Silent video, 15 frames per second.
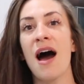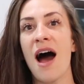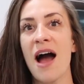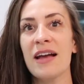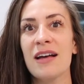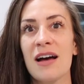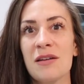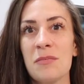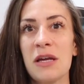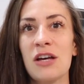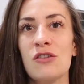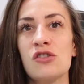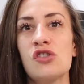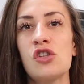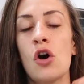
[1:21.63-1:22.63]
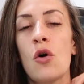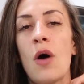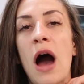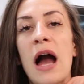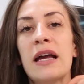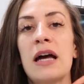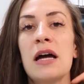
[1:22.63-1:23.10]
Icon Meals. So
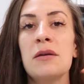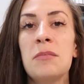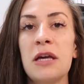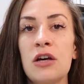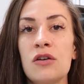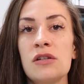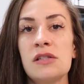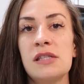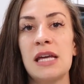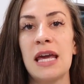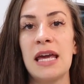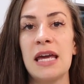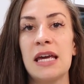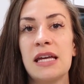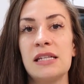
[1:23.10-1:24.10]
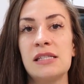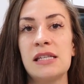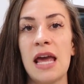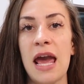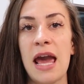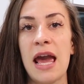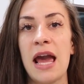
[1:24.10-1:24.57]
Icon Meals is
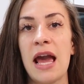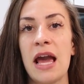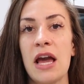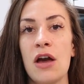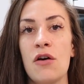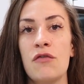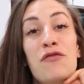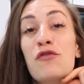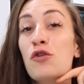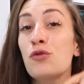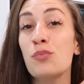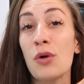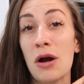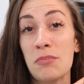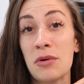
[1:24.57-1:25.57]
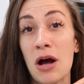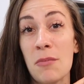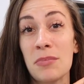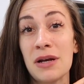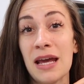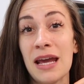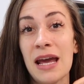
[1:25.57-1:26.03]
a food prep
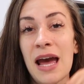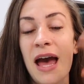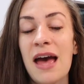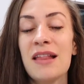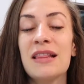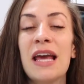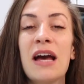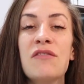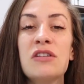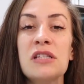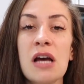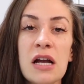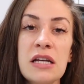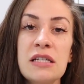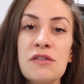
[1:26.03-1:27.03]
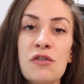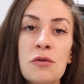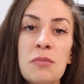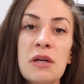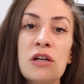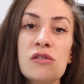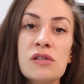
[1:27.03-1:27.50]
company, and they have a ton of different
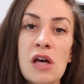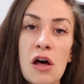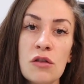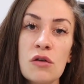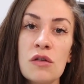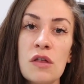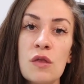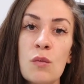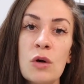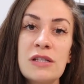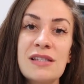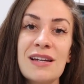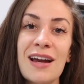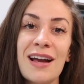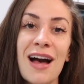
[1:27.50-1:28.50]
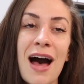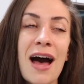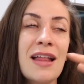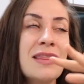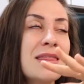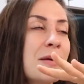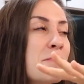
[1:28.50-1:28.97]
meals other than the ones that I
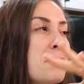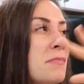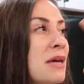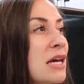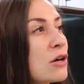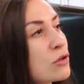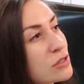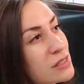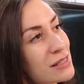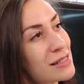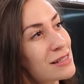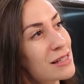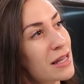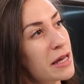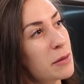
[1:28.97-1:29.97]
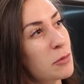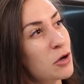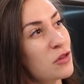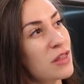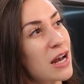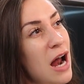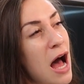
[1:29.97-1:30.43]
got. The meals,
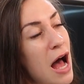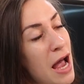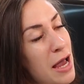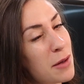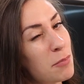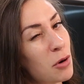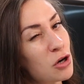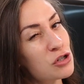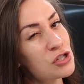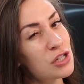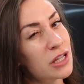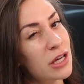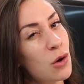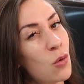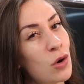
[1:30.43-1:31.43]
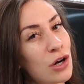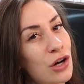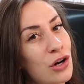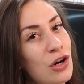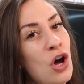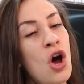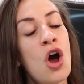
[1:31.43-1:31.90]
disclaimer, that I personally
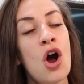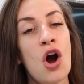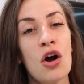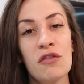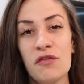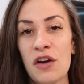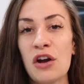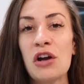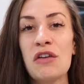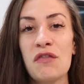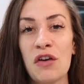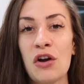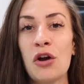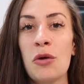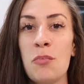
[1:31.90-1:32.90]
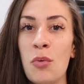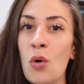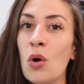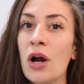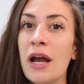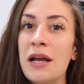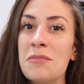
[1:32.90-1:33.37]
ordered are very, very
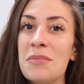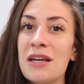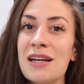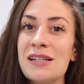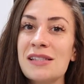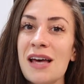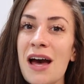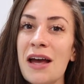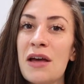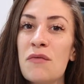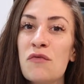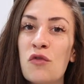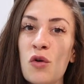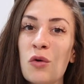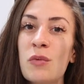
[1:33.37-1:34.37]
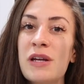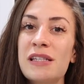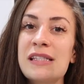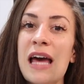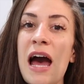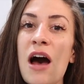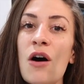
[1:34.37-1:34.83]
boring because I am 4
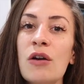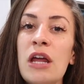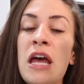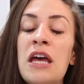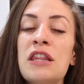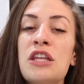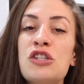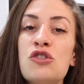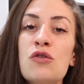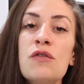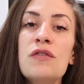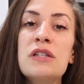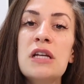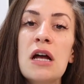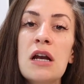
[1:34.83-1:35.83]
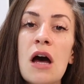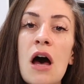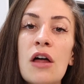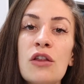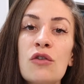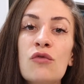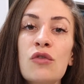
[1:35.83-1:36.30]
weeks out. They do have a ton of
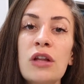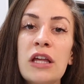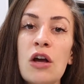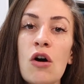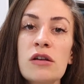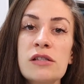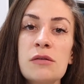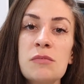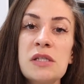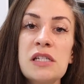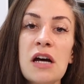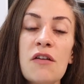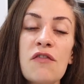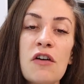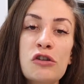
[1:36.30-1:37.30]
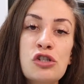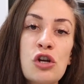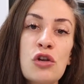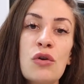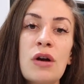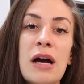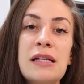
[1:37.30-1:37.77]
other really awesome stuff. I'll show
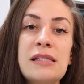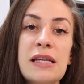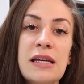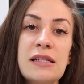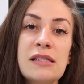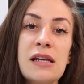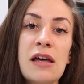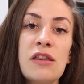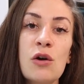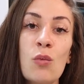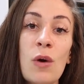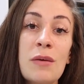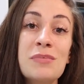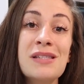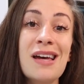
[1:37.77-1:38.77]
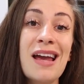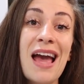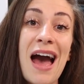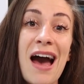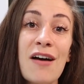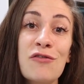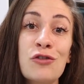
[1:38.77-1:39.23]
you guys the inside of their website
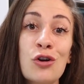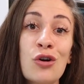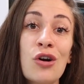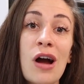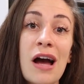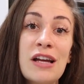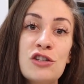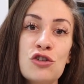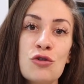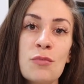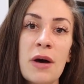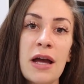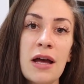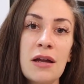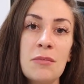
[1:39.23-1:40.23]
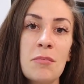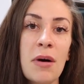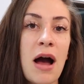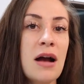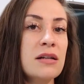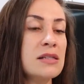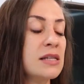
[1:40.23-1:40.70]
after I do my
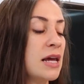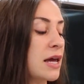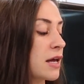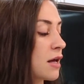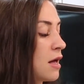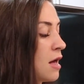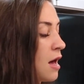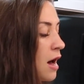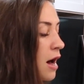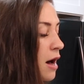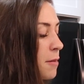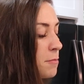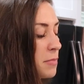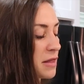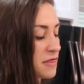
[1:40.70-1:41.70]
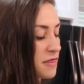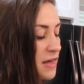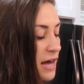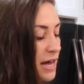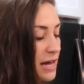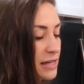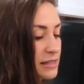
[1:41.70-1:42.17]
unboxing. But
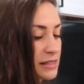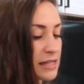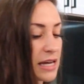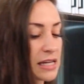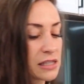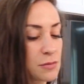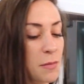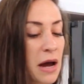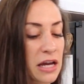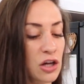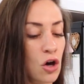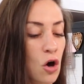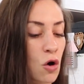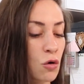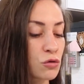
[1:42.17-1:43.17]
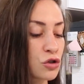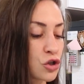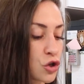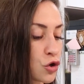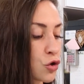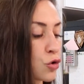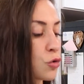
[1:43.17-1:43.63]
this is my
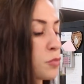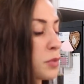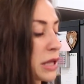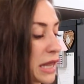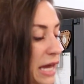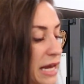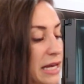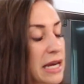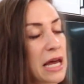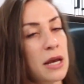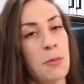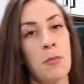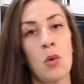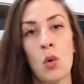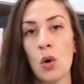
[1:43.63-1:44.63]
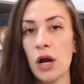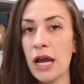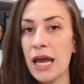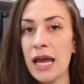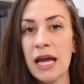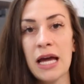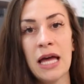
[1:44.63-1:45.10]
go-to plain and
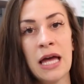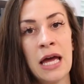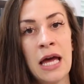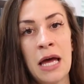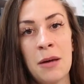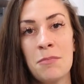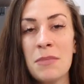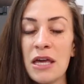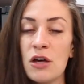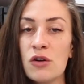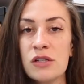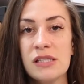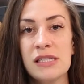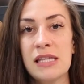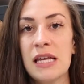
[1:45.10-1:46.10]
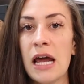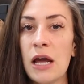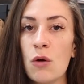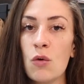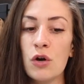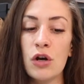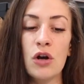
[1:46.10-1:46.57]
boring meals that
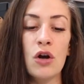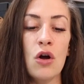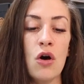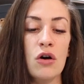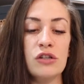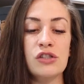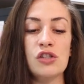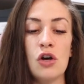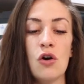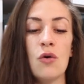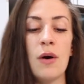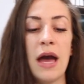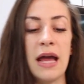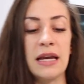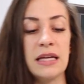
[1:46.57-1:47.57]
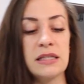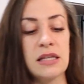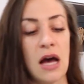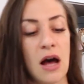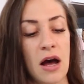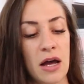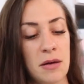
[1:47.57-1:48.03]
I order. Also,
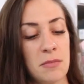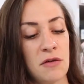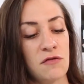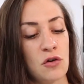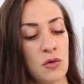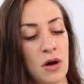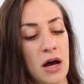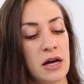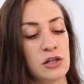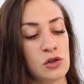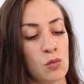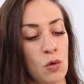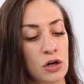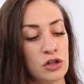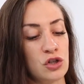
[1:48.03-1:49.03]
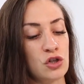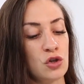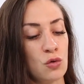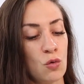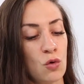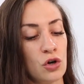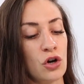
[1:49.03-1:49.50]
anytime if you guys want
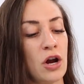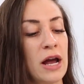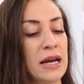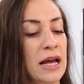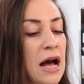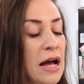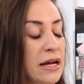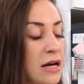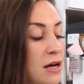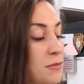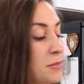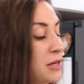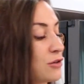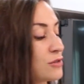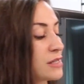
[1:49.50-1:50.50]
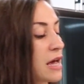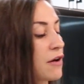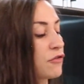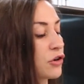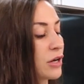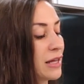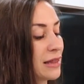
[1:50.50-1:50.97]
to order any Icon Meals
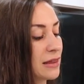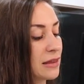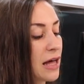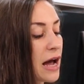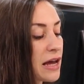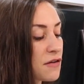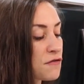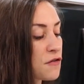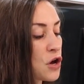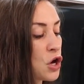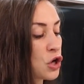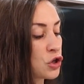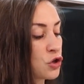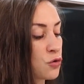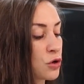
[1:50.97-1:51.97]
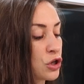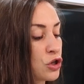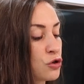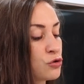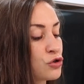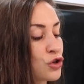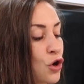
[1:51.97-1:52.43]
ever in life, you can
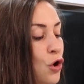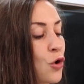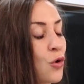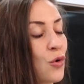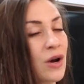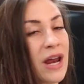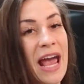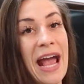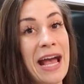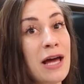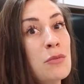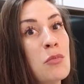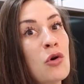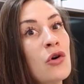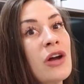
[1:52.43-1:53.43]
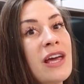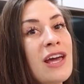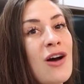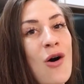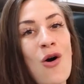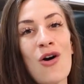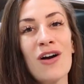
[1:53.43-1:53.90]
use code
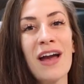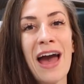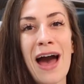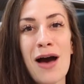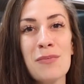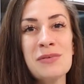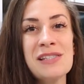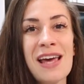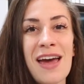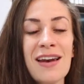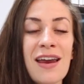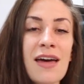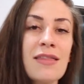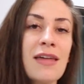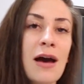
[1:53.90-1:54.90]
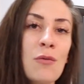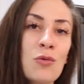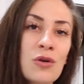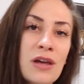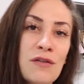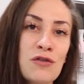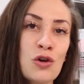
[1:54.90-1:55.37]
AnnMarie, all caps, and that
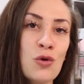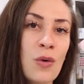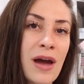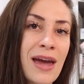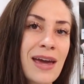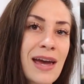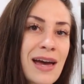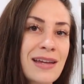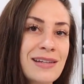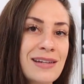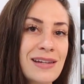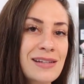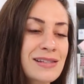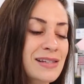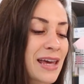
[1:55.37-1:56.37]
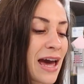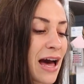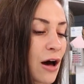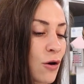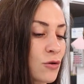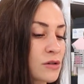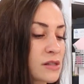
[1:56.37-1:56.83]
will give you a
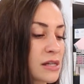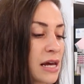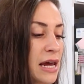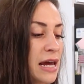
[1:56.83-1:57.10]
discount